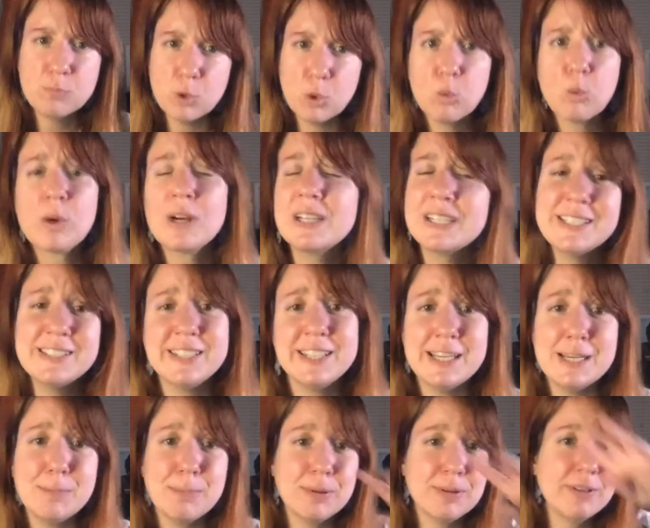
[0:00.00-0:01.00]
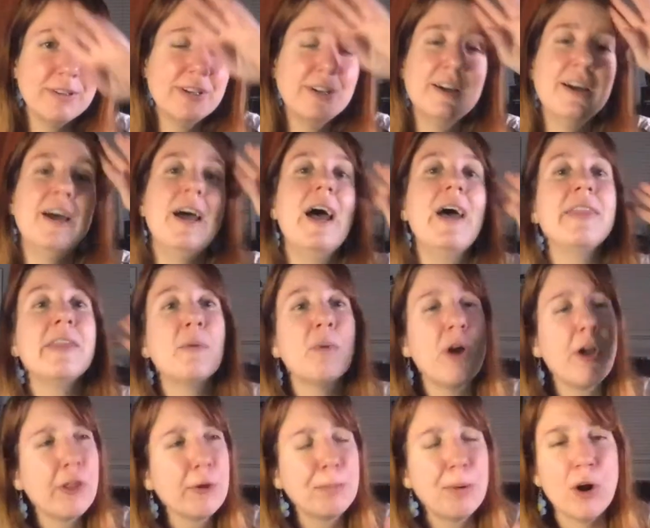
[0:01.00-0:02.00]
really deep, and there
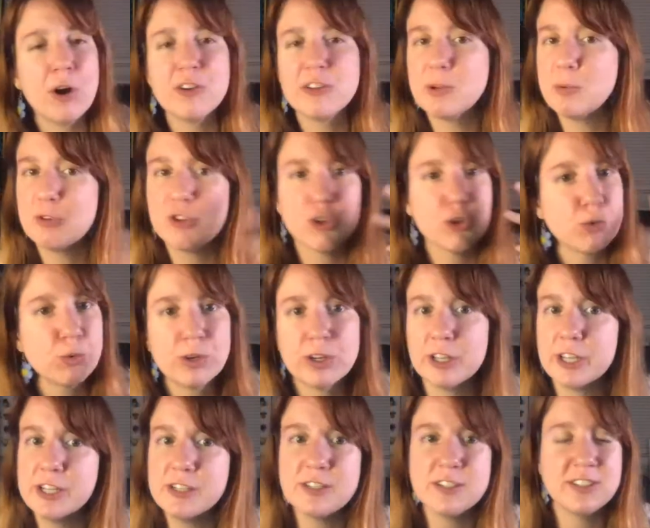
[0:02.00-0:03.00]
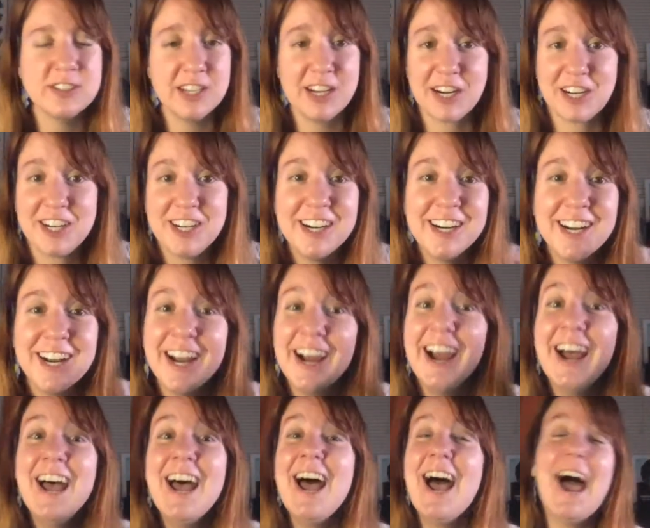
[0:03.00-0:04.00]
were other parts that were just really sick.
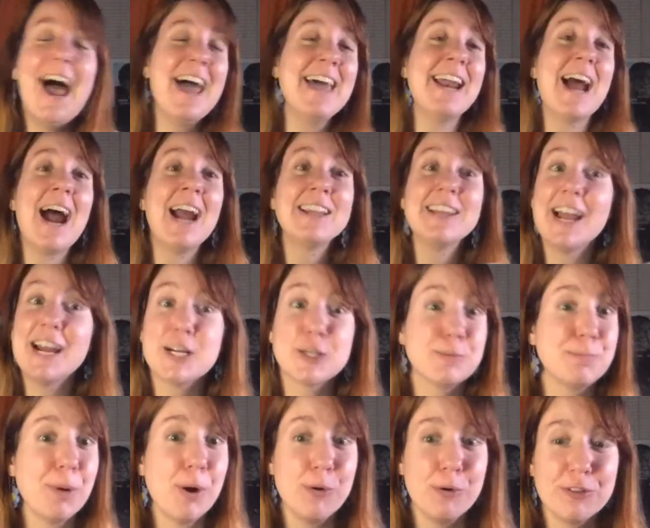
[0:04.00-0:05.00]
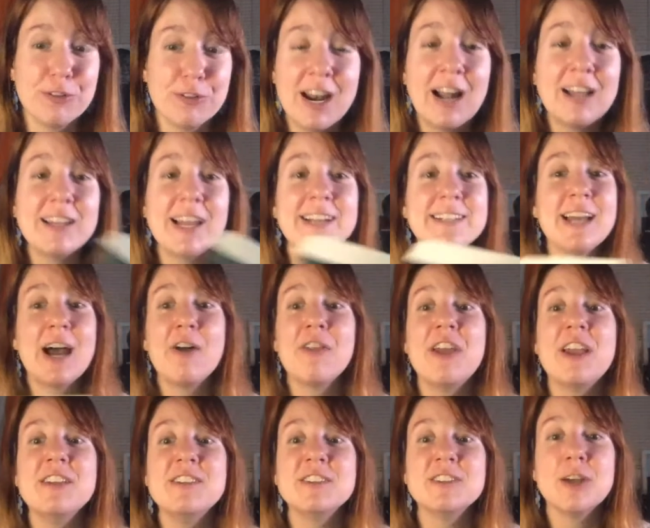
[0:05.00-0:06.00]
And I liked both. And I liked how
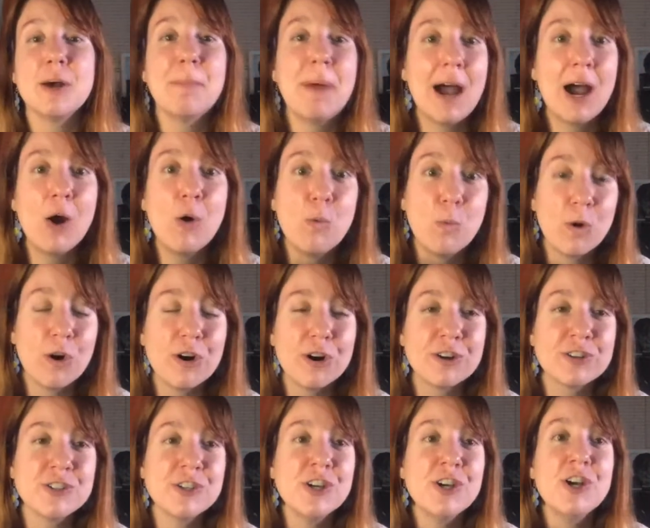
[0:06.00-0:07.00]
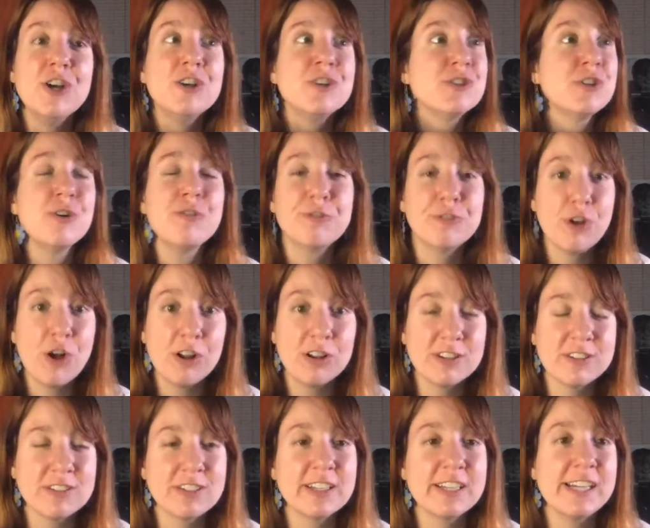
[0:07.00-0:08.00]
they somehow worked so
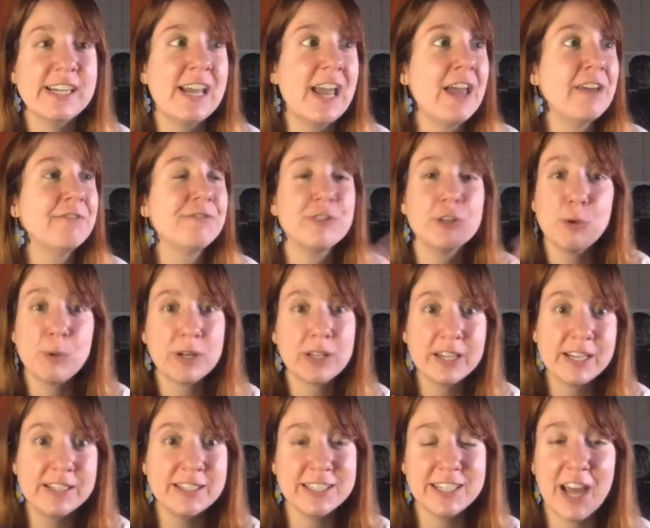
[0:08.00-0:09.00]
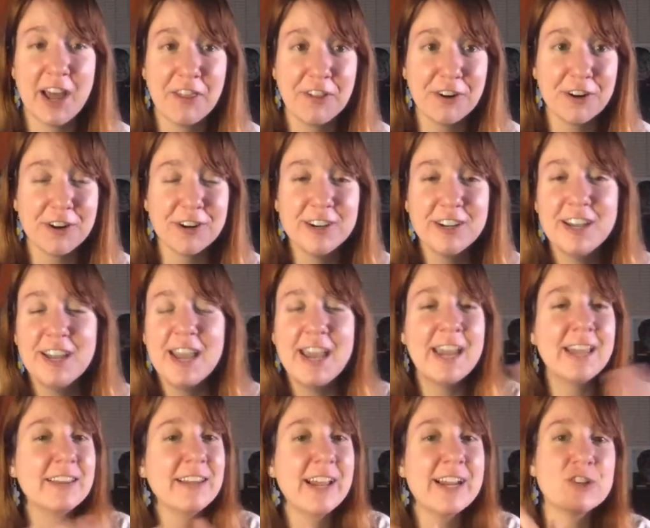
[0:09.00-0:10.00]
flawlessly and fluidly together.
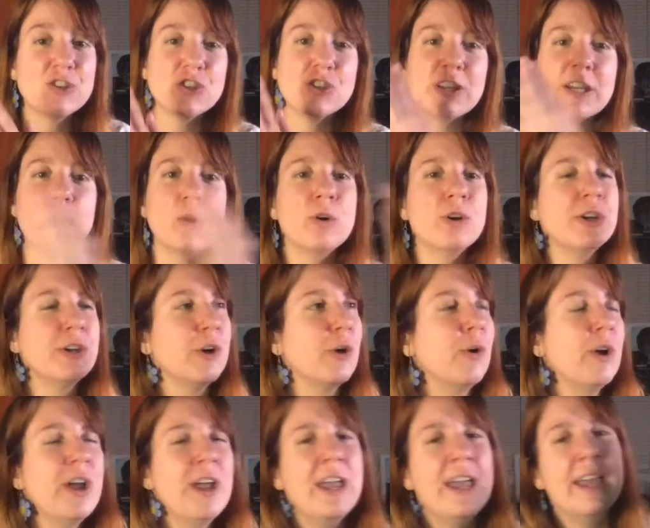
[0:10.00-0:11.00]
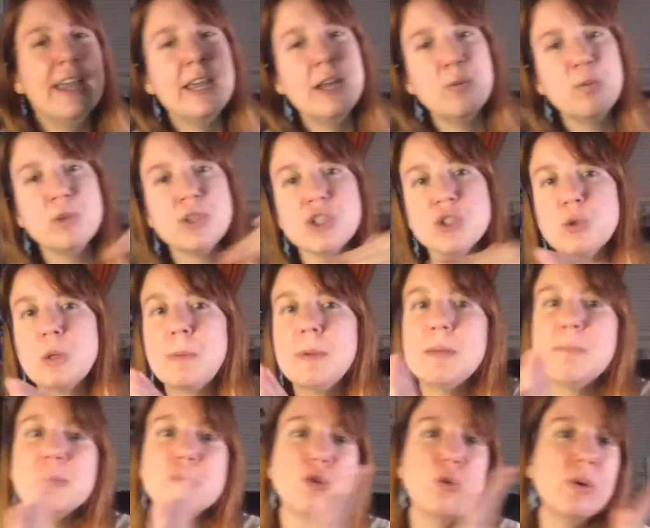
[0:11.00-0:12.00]
It, like, just, like, you know, it was
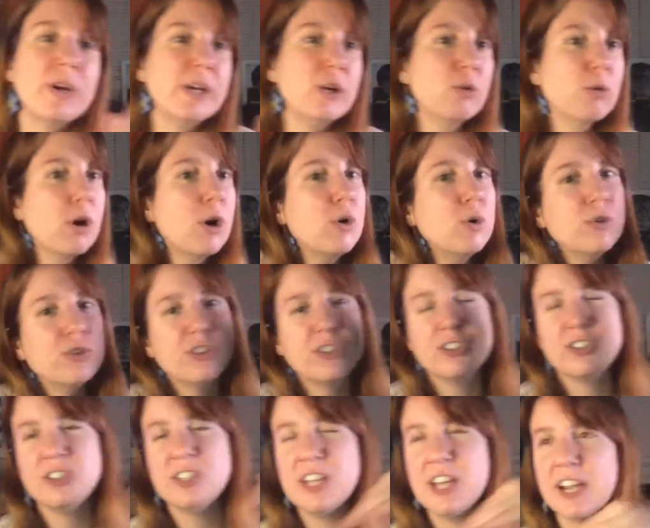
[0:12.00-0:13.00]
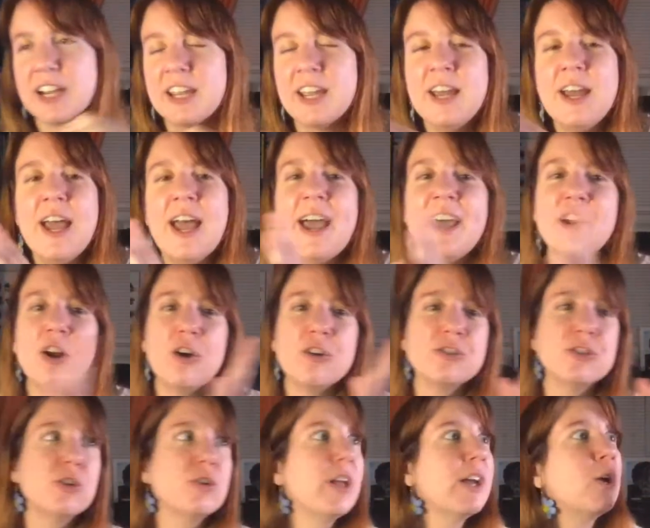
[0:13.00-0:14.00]
swimming between gross, sick, and
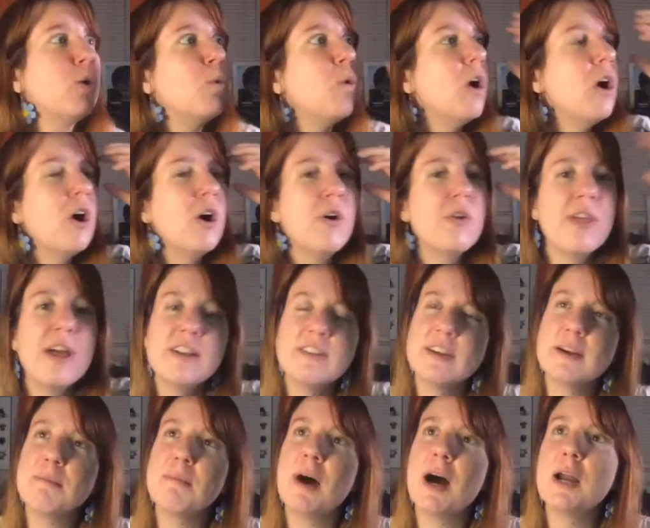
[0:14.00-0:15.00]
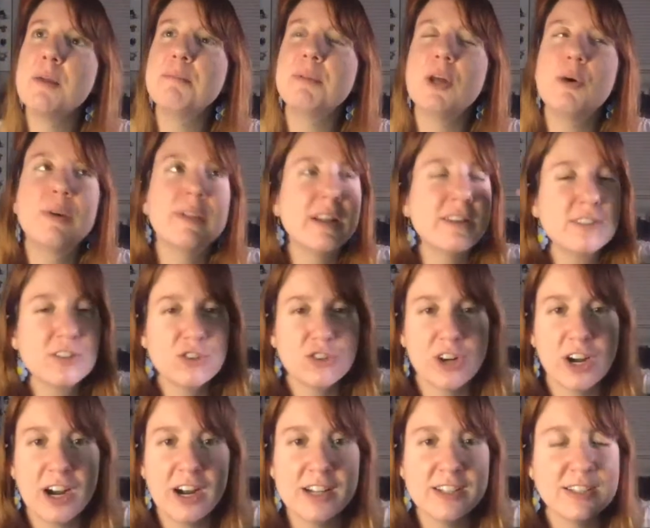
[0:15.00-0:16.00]
also, like, whoa, that's, like, mind-blowing. That's such a
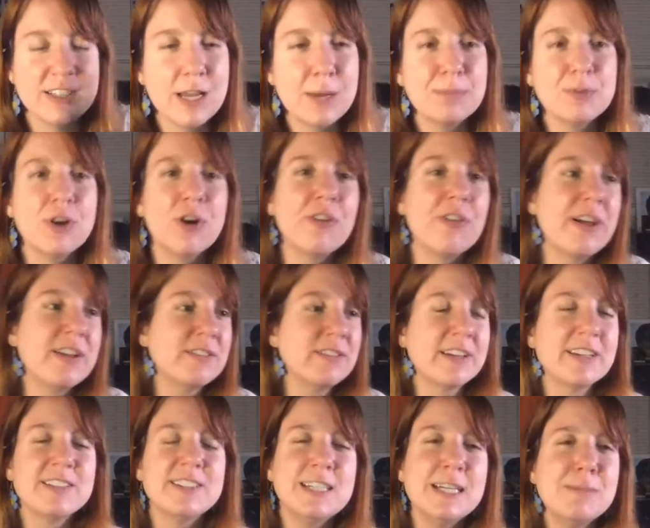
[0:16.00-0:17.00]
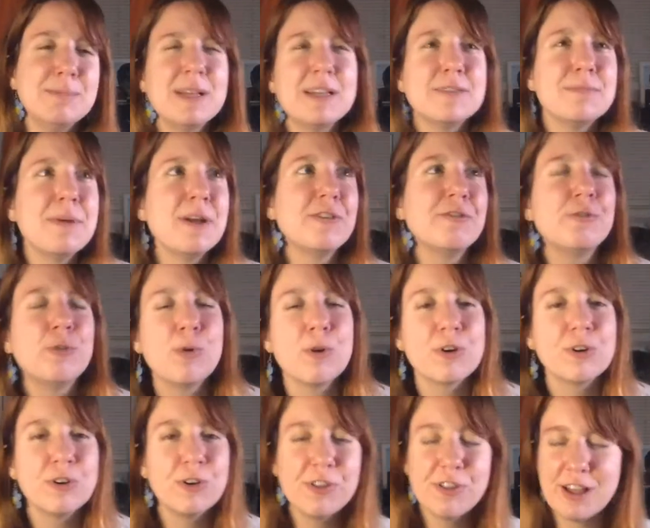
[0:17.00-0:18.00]
concept. Oh, that's, like, deep. That's
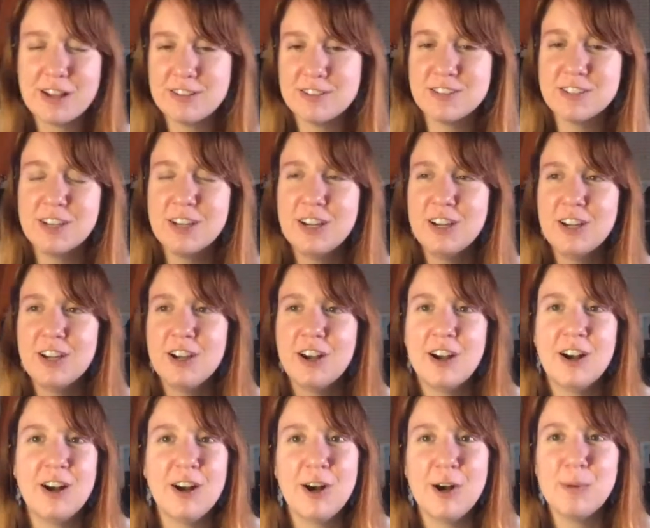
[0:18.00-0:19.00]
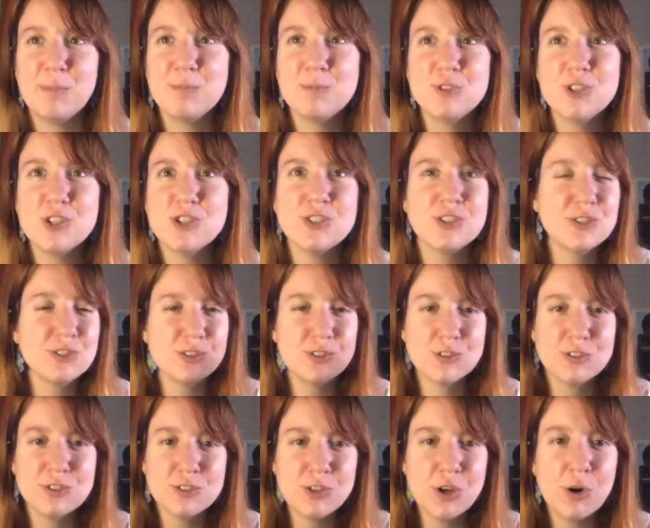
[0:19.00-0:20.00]
metaphorical. That's just
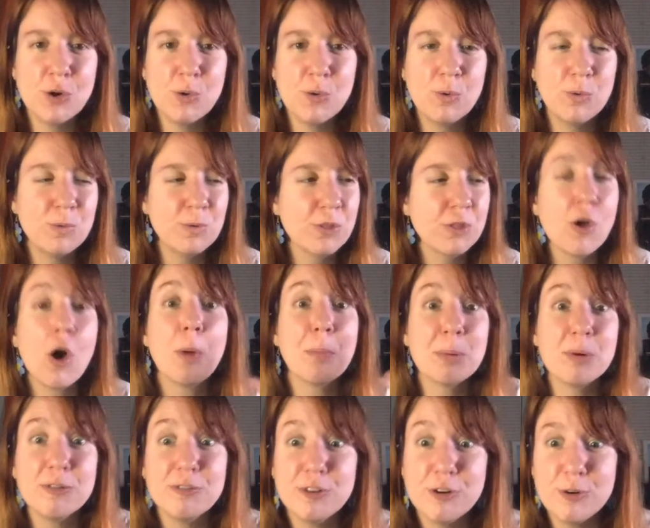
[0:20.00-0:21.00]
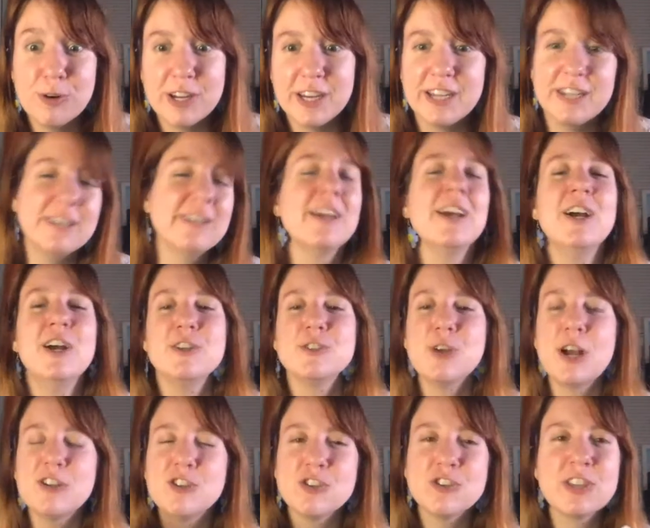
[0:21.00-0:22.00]
so thought-provoking.
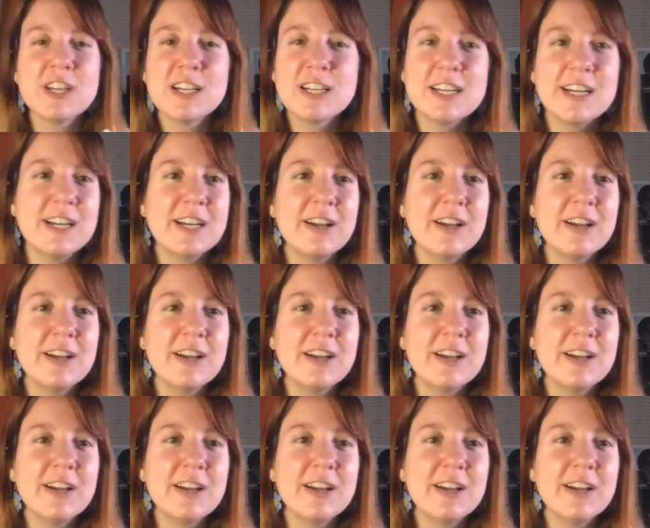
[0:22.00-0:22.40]
So I just think